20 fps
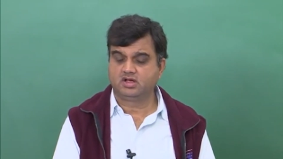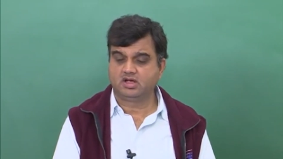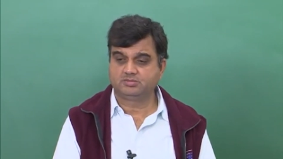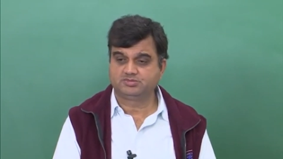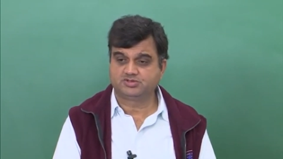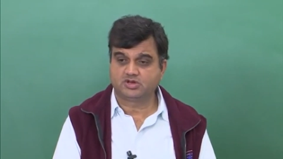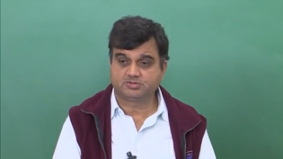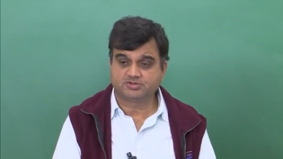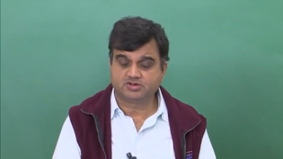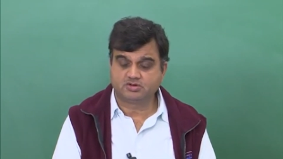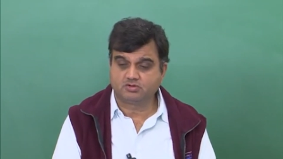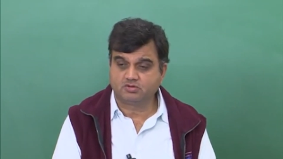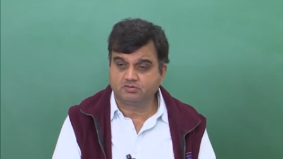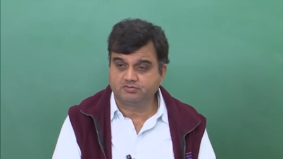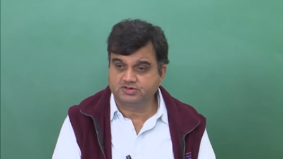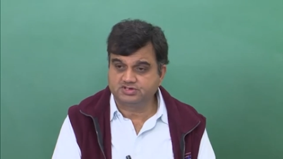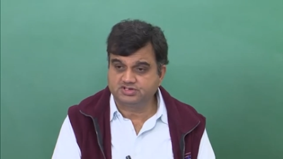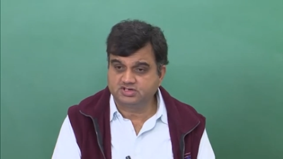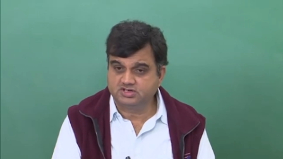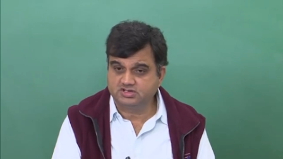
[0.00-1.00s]
absorption
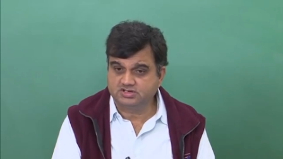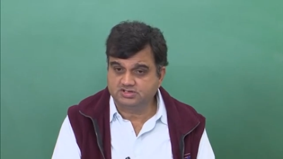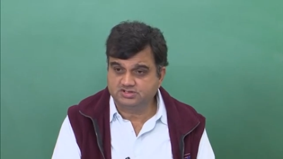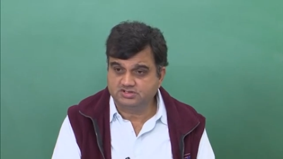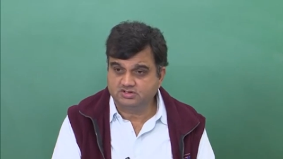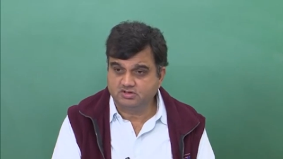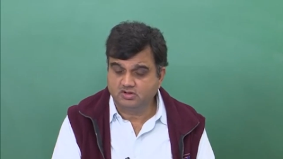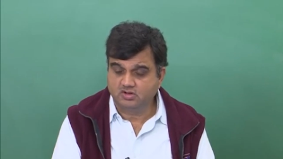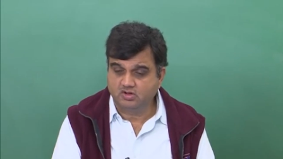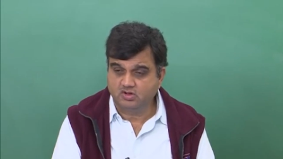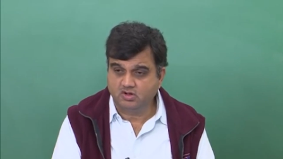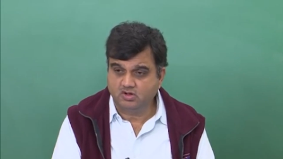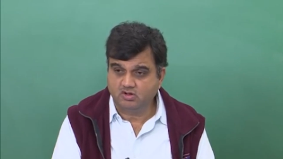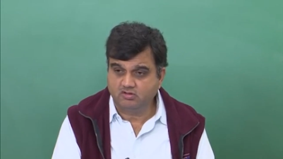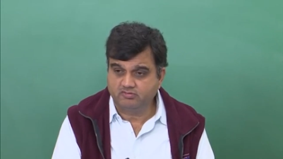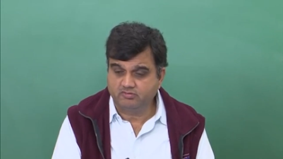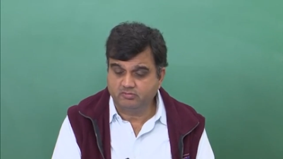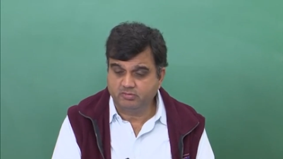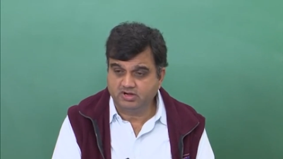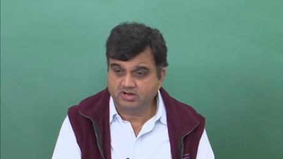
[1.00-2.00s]
coefficients
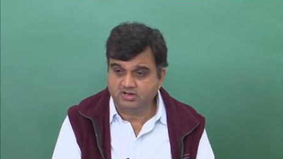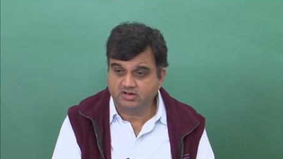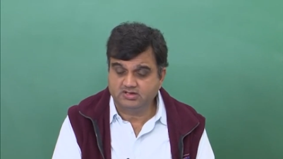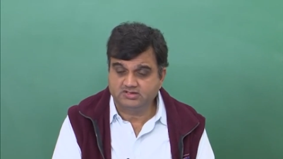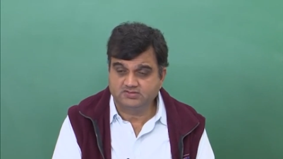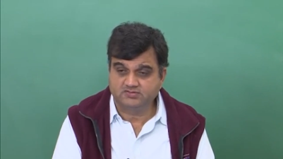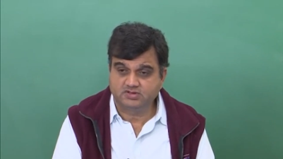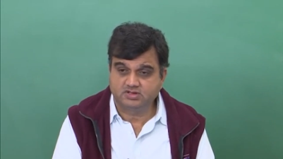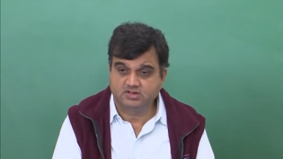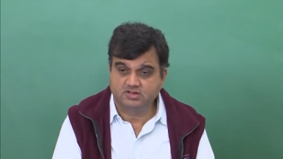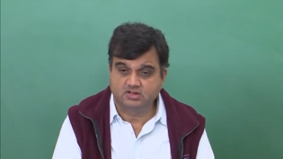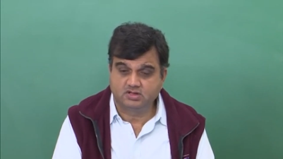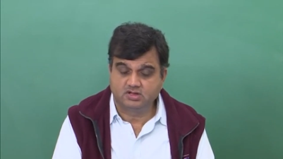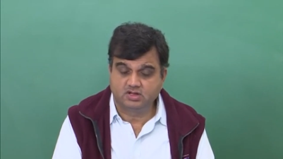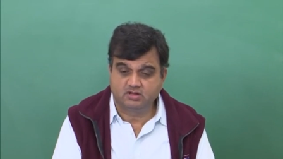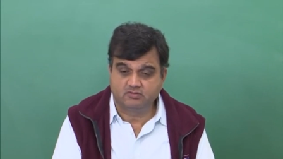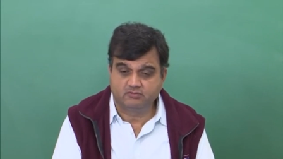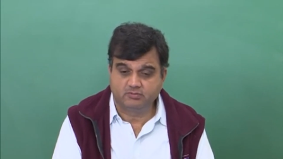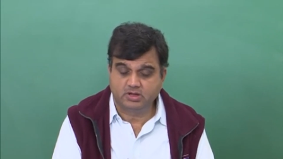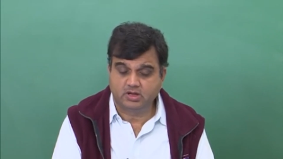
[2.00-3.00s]
of materials with
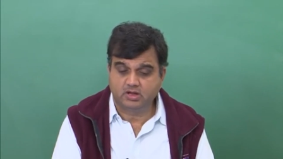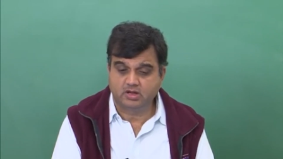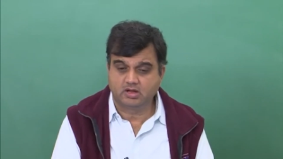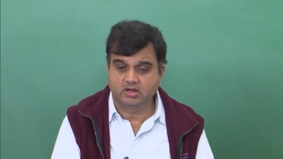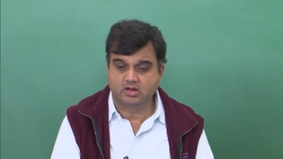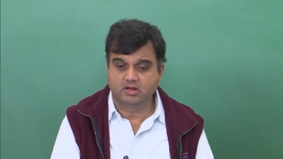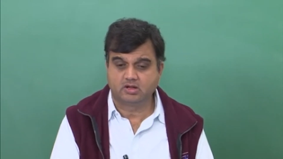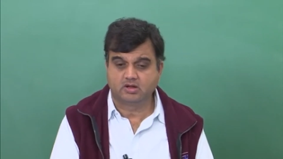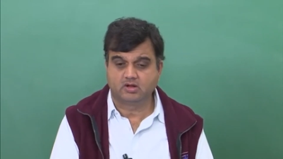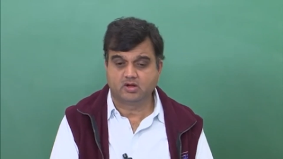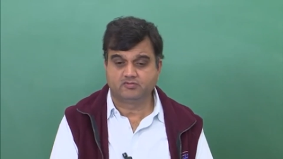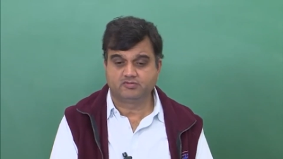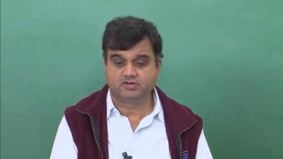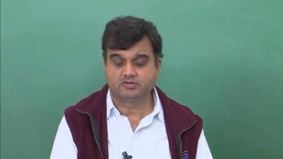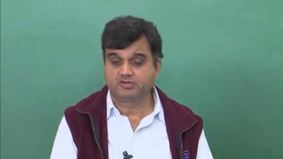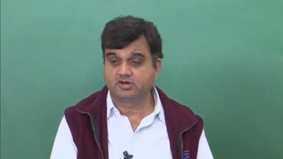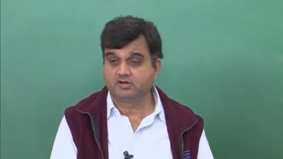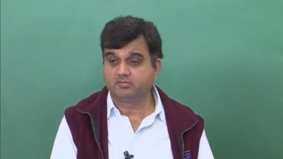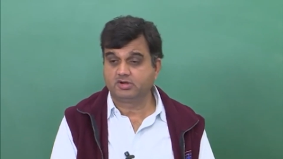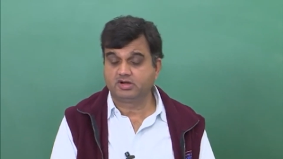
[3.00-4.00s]
of
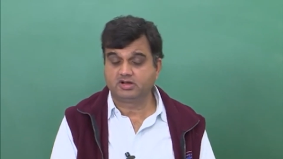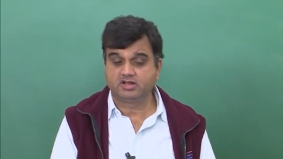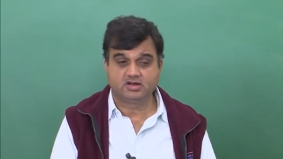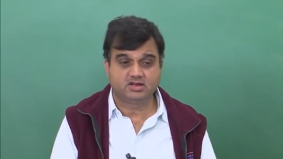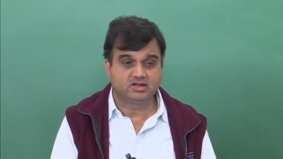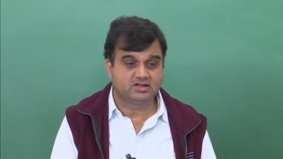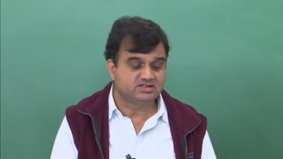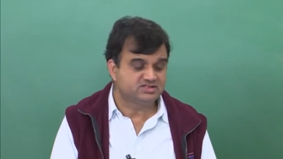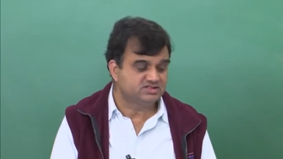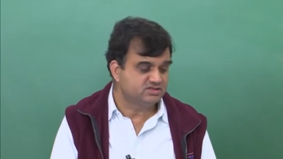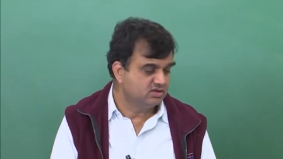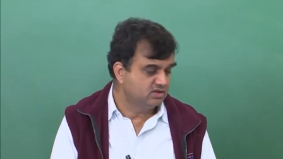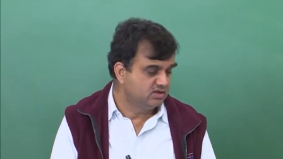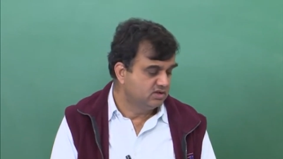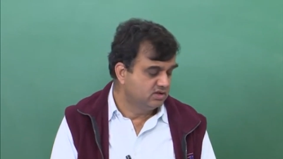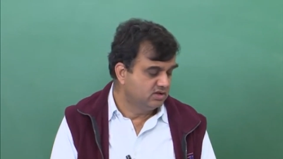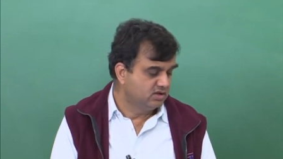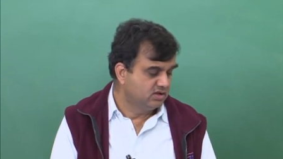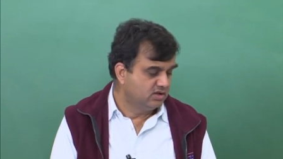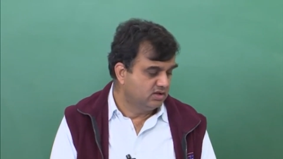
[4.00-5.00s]
different materials,
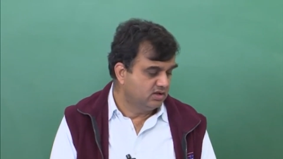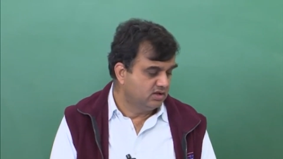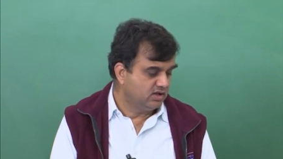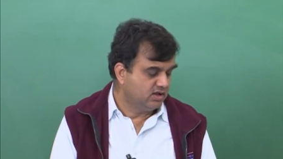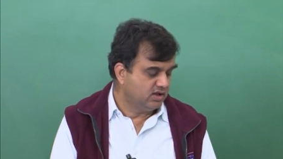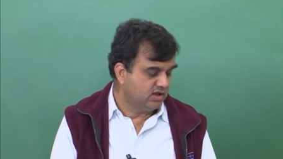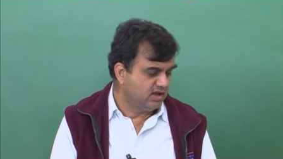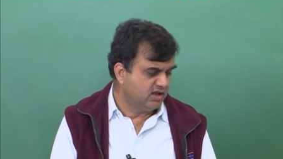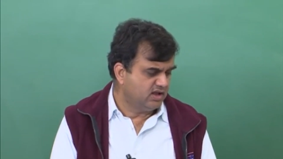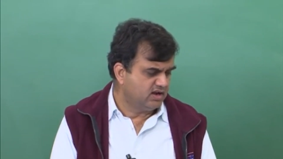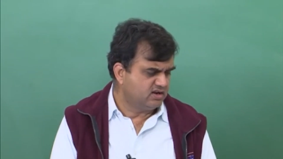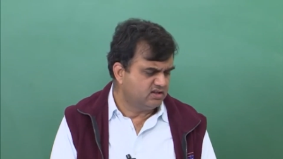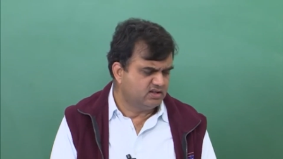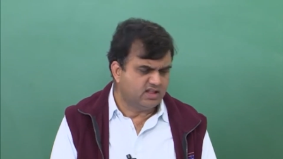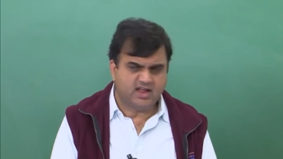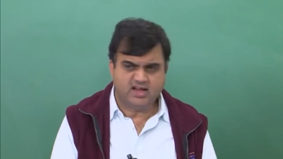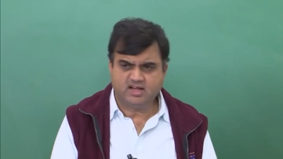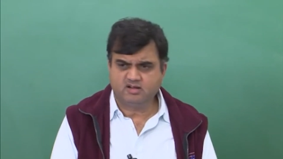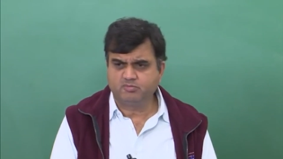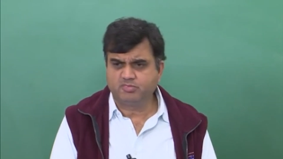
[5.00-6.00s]
and
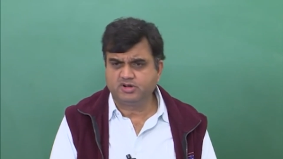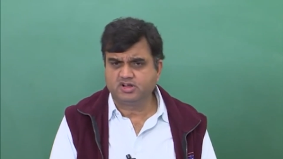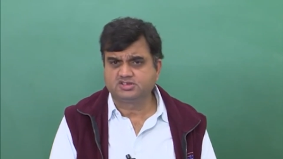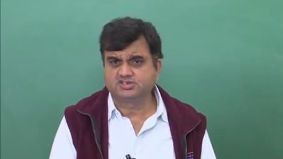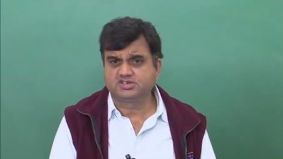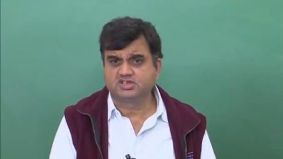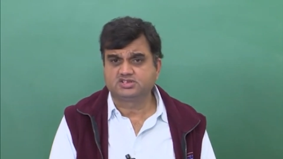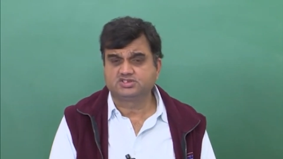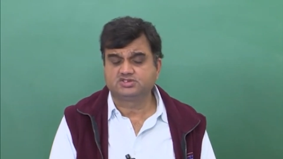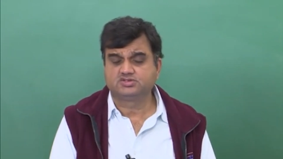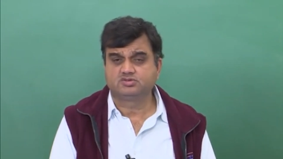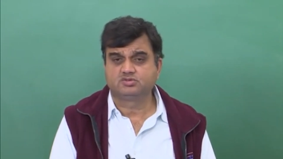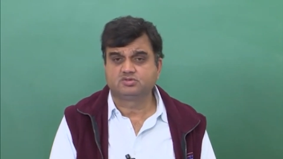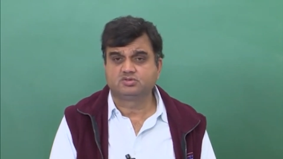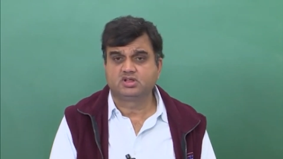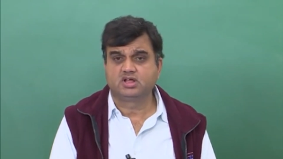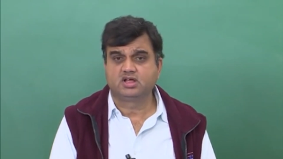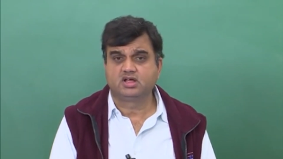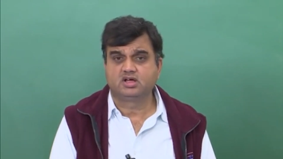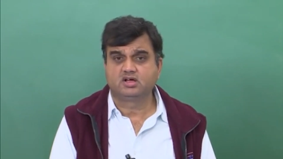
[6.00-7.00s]
that brings us
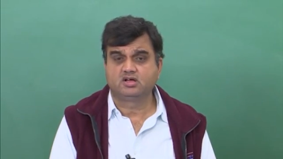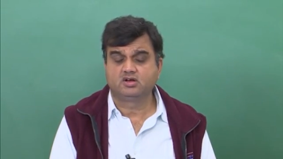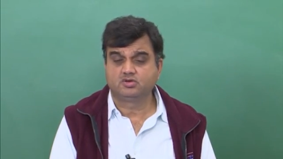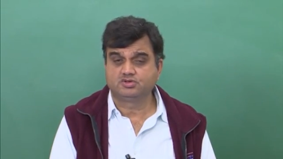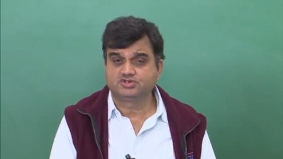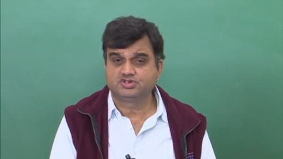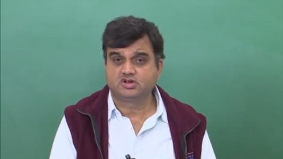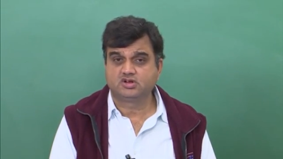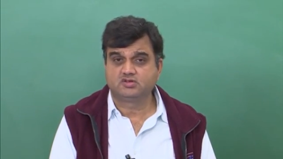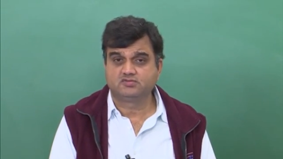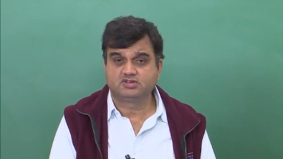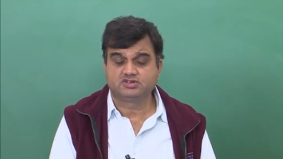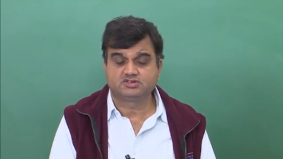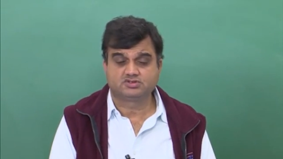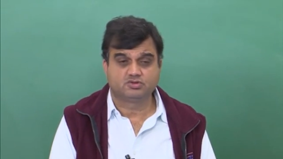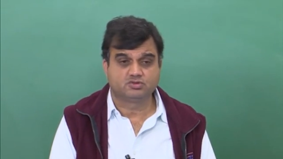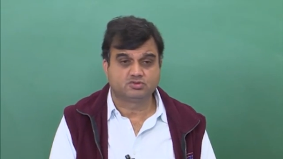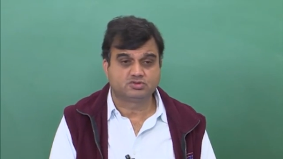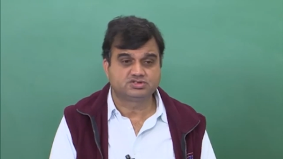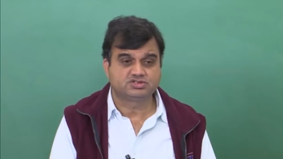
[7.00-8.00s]
to the closure of
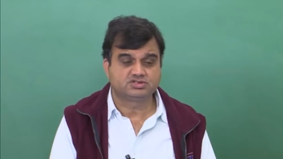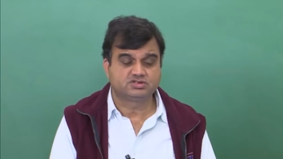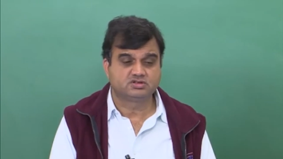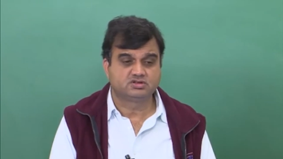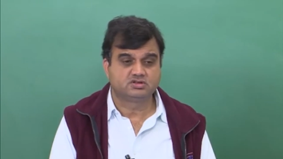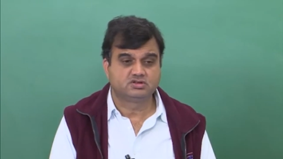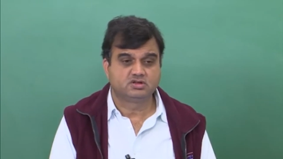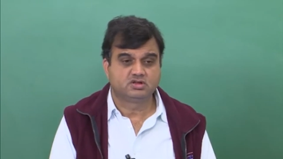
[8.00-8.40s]
this course.